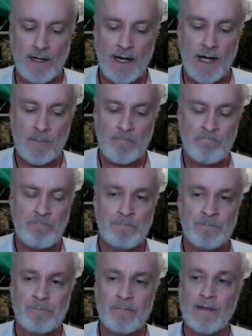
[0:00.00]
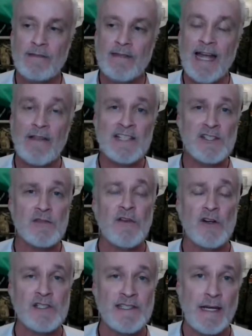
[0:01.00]
Now, that's the
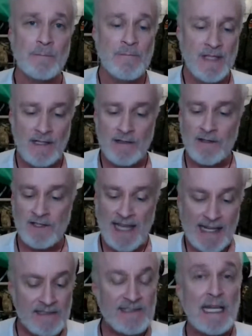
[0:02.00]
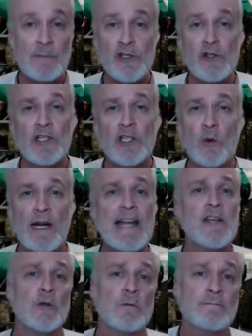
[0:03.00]
first step. The second step is you can do what
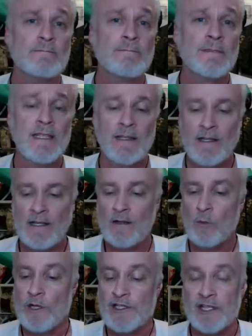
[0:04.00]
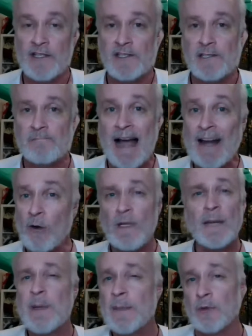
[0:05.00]
I do, which is I
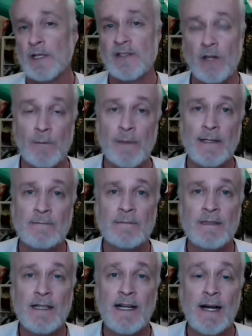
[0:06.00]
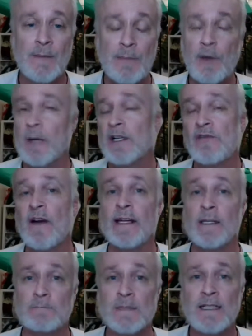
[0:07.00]
don't let people disarm me. I pretty much
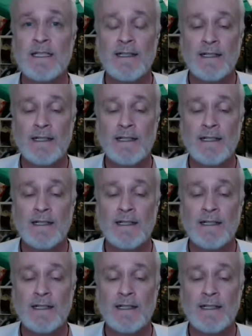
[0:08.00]
fight them.